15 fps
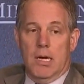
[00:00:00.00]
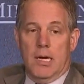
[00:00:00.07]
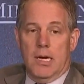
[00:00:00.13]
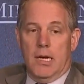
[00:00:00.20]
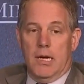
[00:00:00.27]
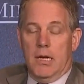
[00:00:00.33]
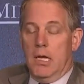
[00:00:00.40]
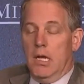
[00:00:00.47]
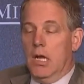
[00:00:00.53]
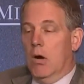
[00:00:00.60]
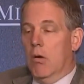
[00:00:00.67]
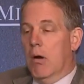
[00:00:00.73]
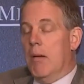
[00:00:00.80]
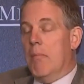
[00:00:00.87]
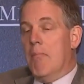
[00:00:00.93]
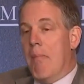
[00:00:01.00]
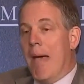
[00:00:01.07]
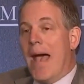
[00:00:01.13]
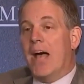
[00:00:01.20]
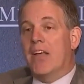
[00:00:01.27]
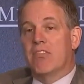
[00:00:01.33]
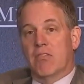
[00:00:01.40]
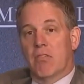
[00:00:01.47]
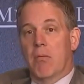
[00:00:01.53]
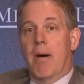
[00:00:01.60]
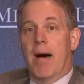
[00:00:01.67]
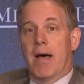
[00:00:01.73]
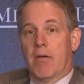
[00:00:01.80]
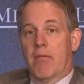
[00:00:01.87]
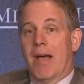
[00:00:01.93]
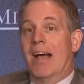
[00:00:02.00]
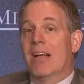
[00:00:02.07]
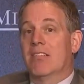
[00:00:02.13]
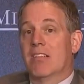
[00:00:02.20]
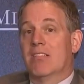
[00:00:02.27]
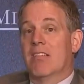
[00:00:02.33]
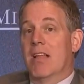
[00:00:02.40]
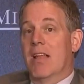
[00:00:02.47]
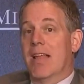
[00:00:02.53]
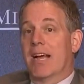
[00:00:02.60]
a massive amount of assets in